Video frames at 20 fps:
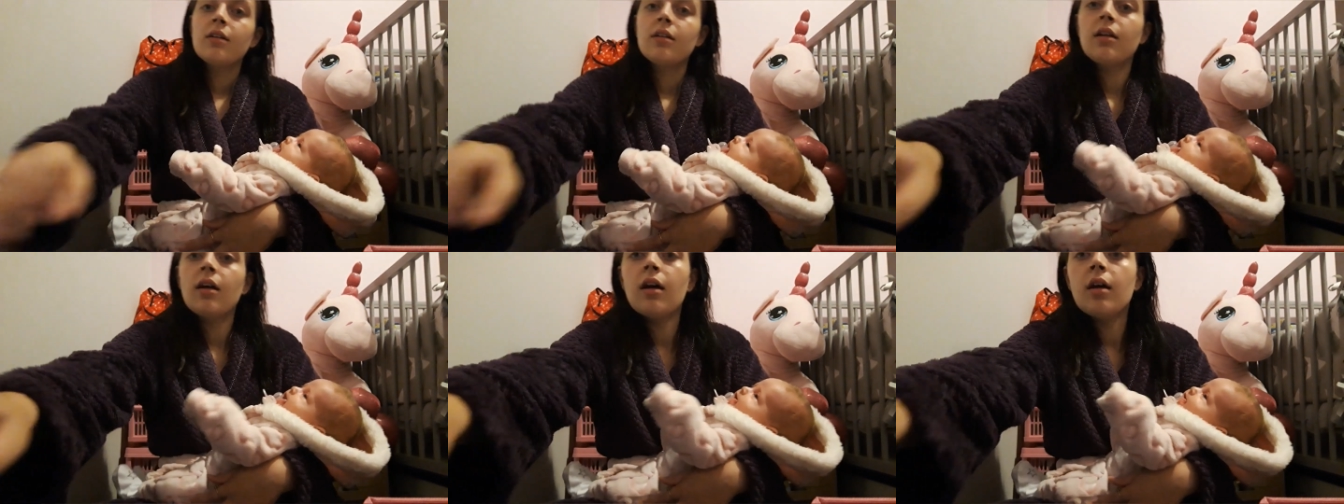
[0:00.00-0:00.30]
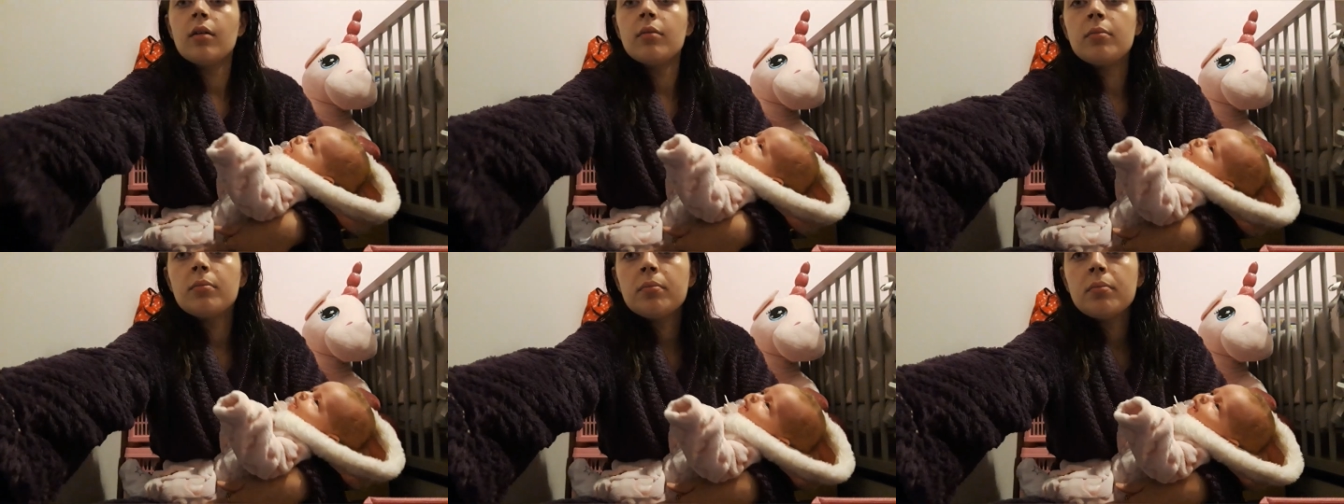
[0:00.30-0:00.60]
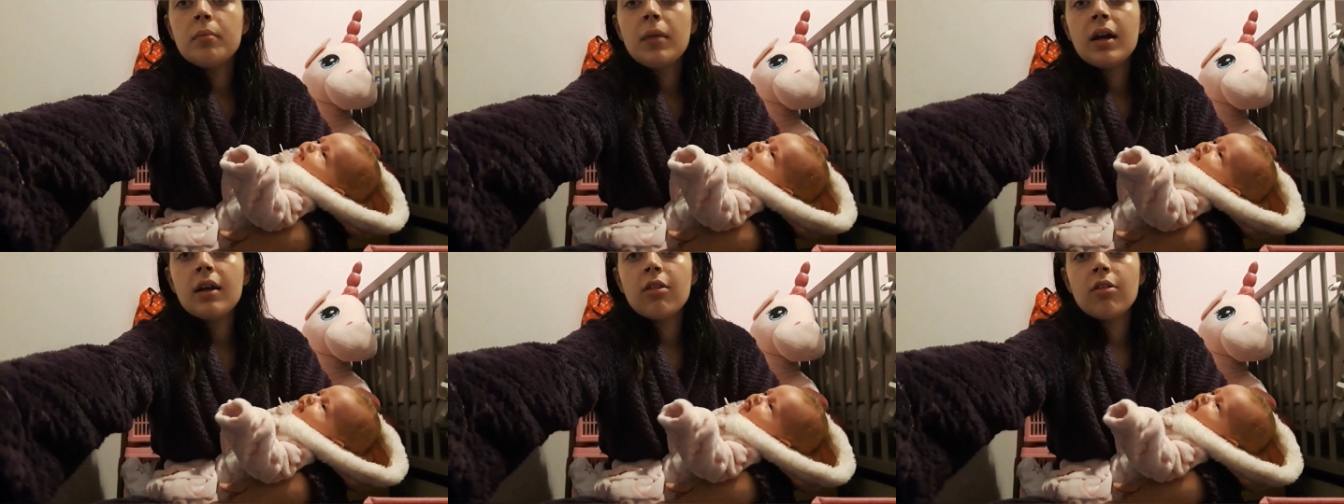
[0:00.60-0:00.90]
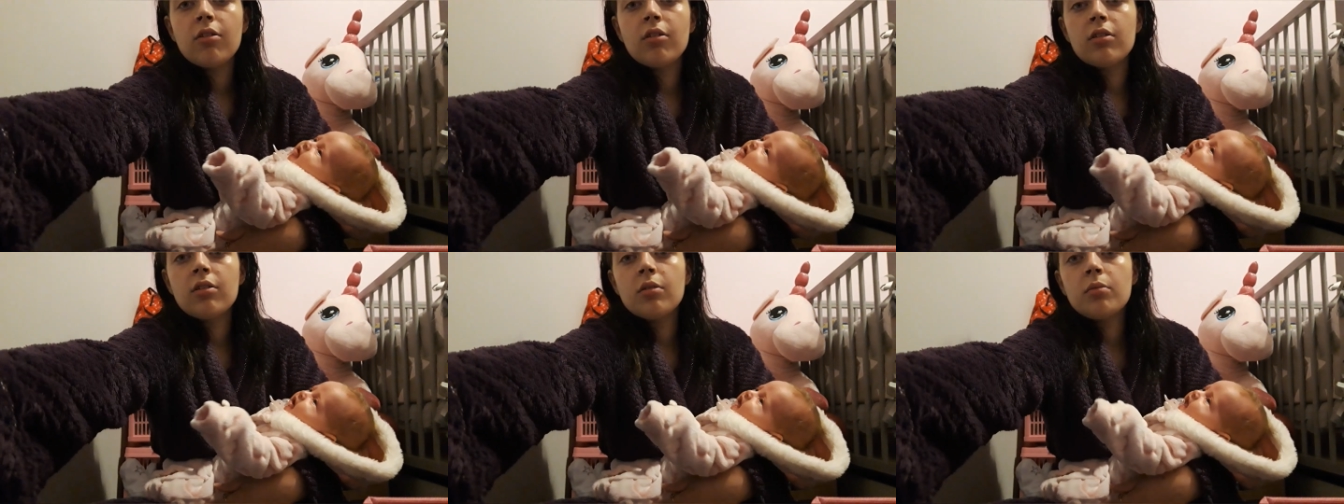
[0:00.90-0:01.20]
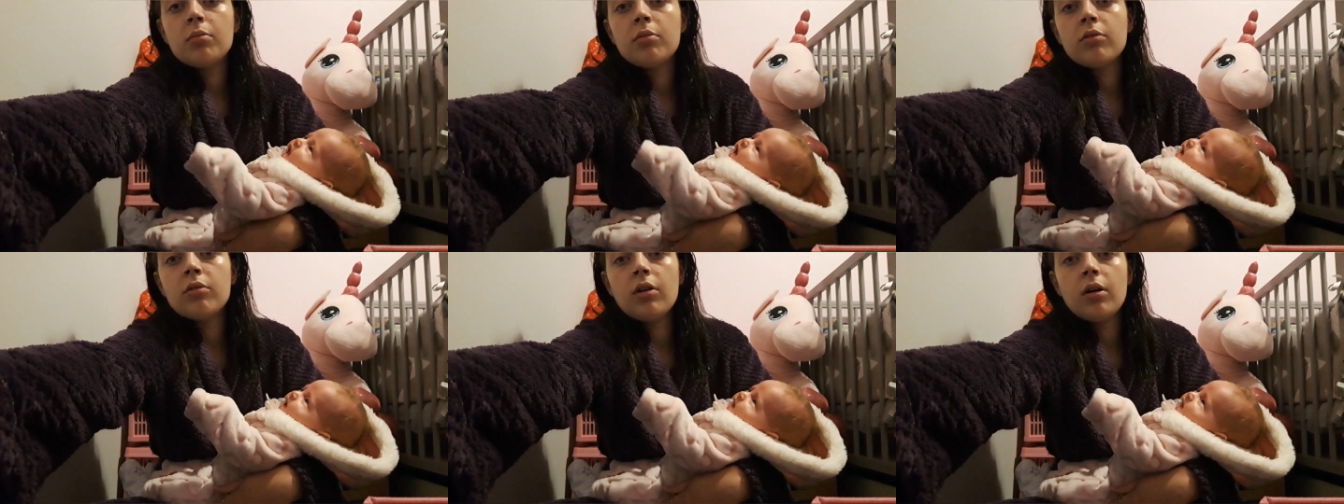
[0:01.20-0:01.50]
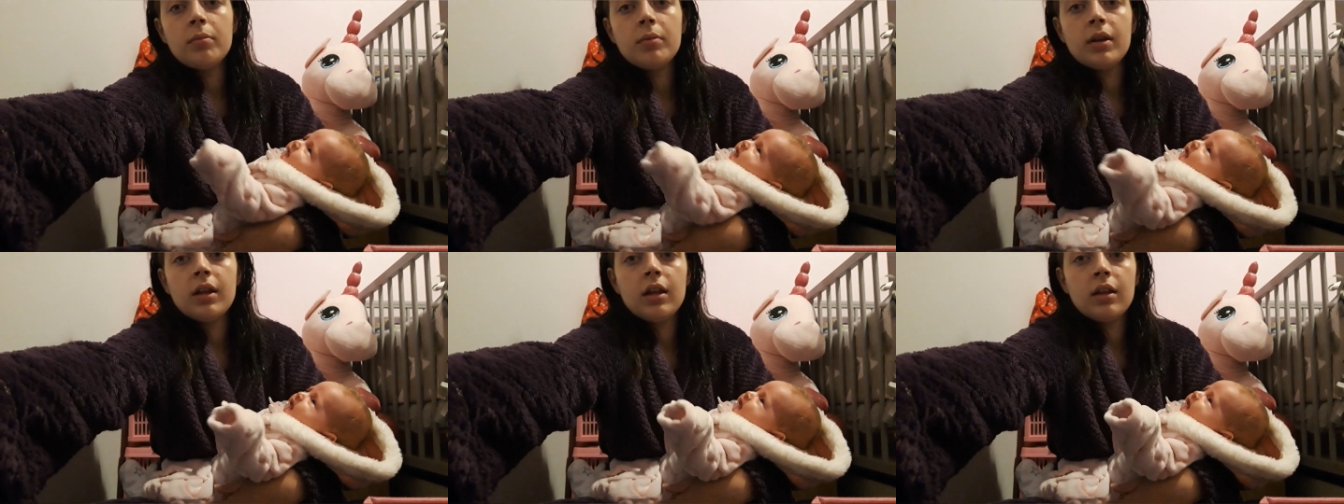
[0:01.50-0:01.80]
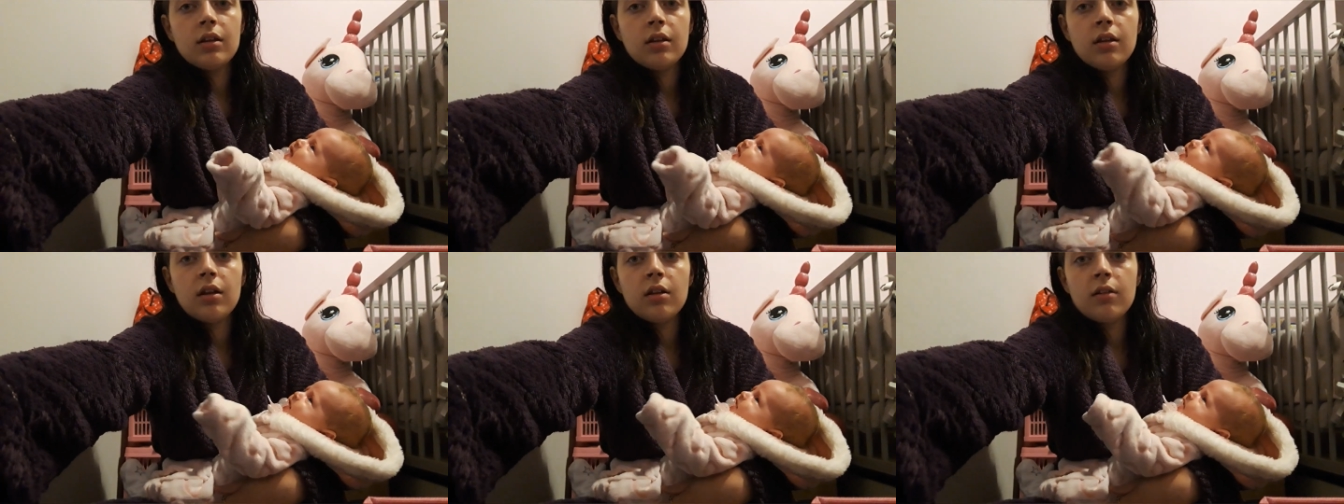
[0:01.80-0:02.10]
uh, make sure you subscribe and
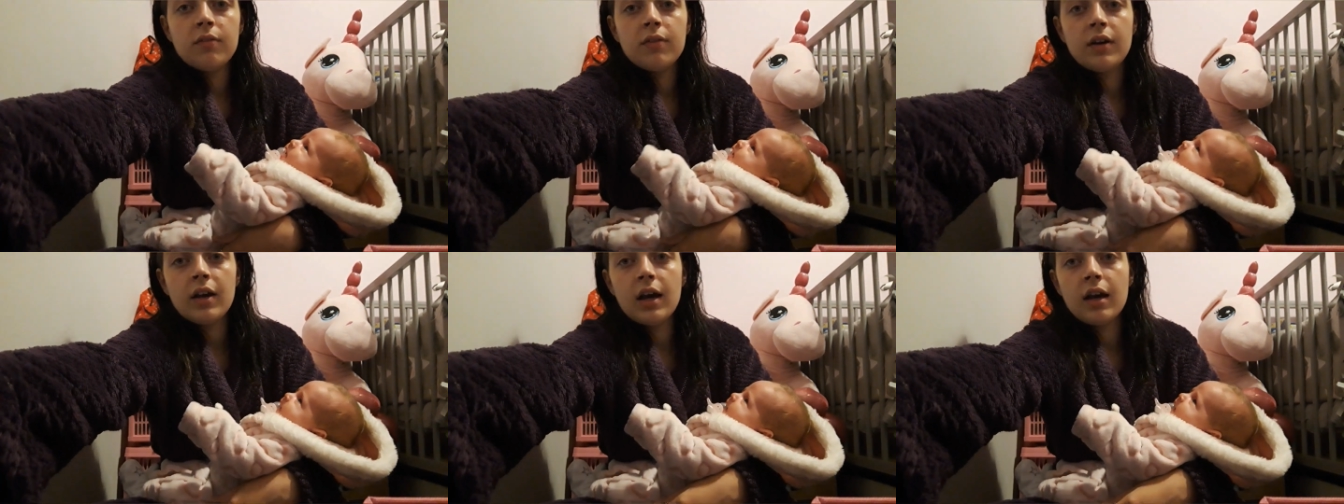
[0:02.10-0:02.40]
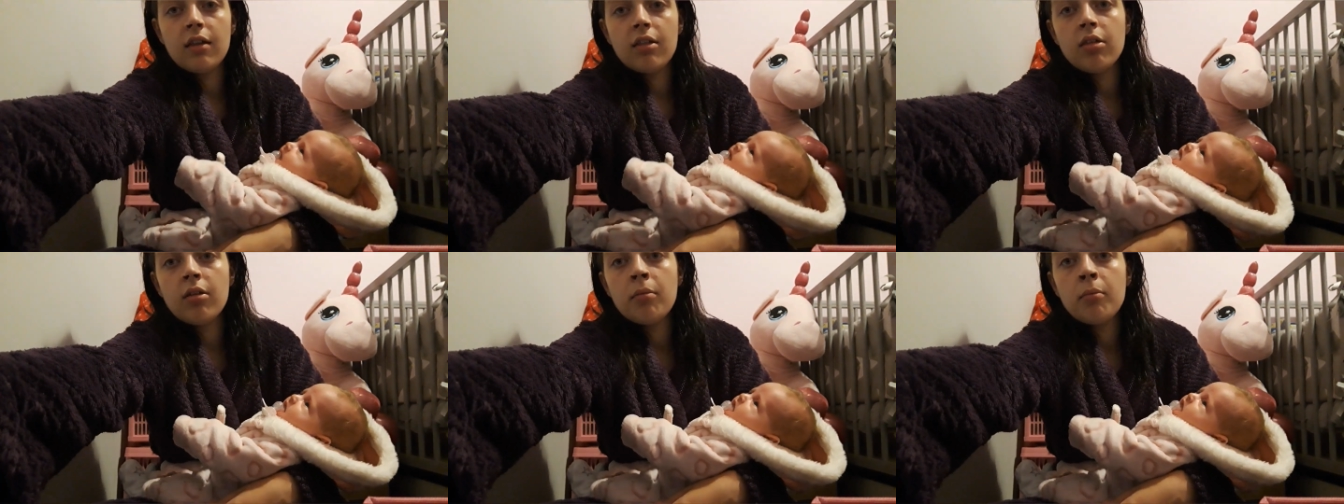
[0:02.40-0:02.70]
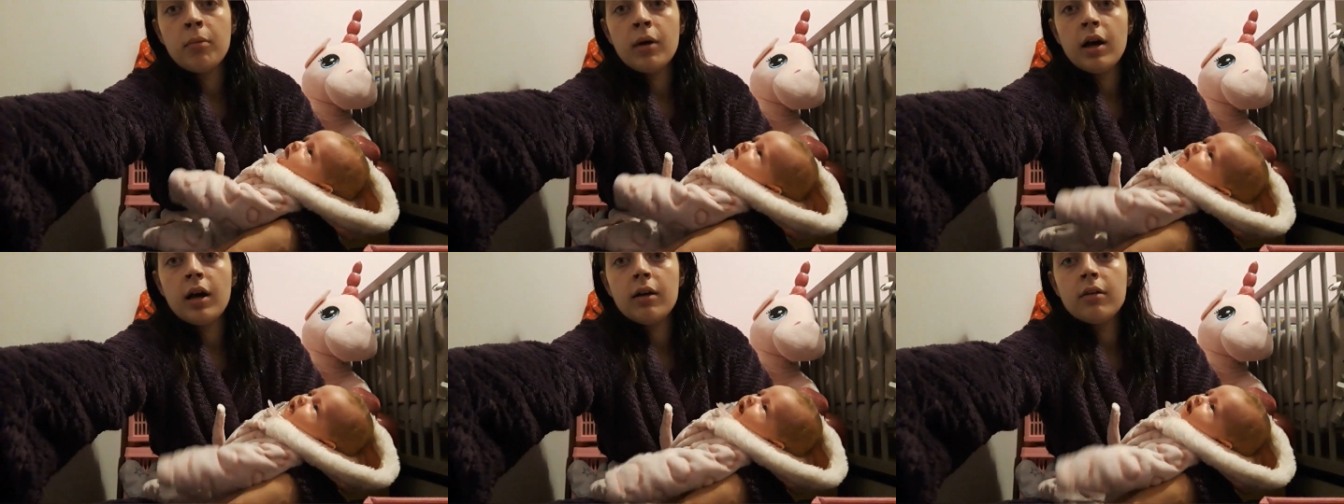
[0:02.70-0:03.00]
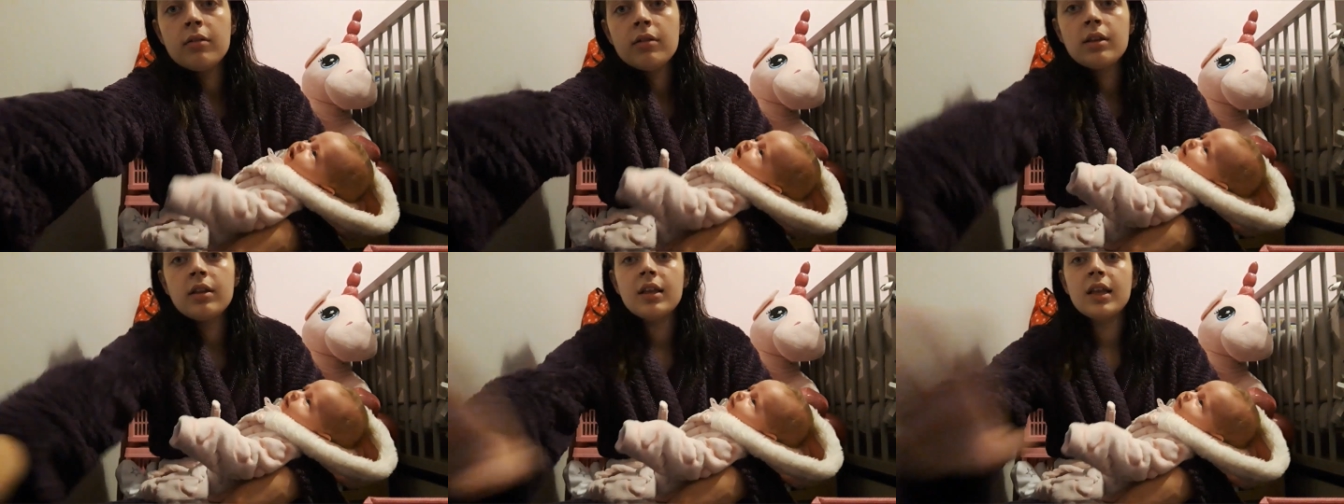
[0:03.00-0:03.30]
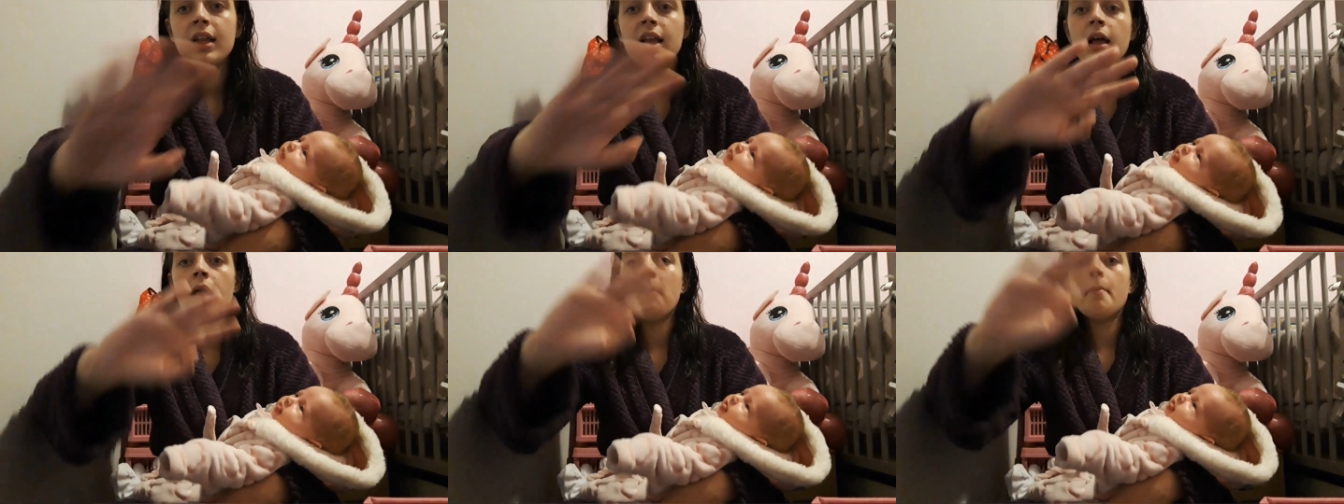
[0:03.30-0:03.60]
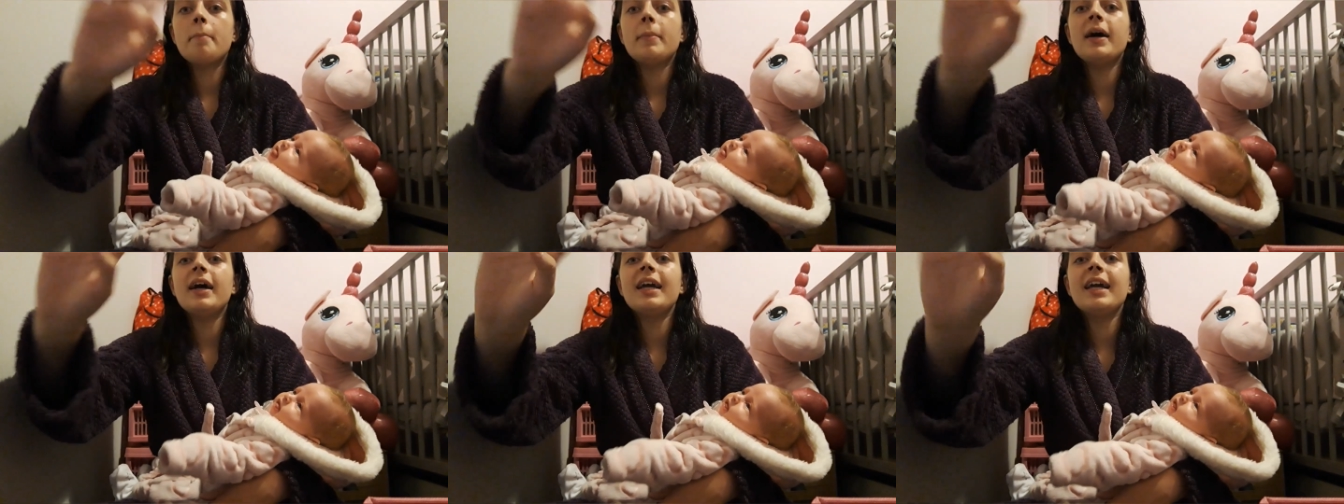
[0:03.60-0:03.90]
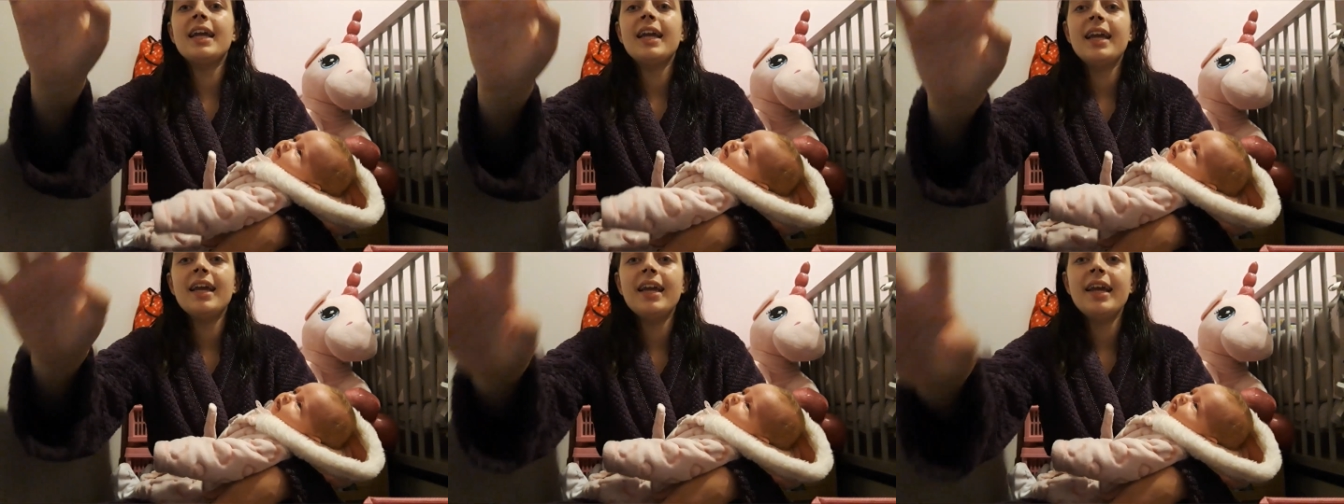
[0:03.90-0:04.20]
hit the notification bell.
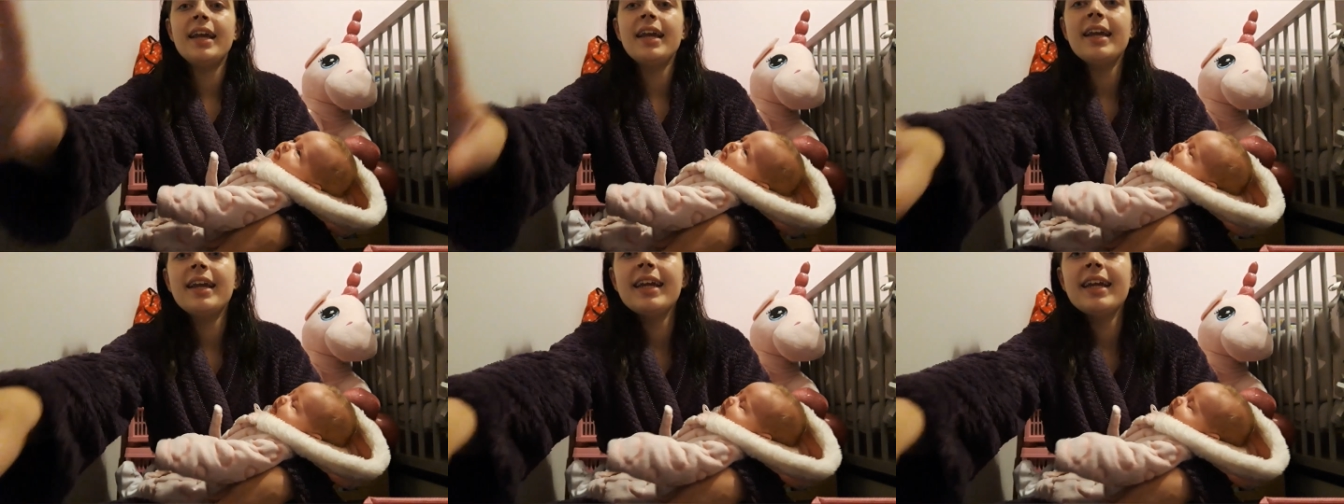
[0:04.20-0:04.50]
Bye.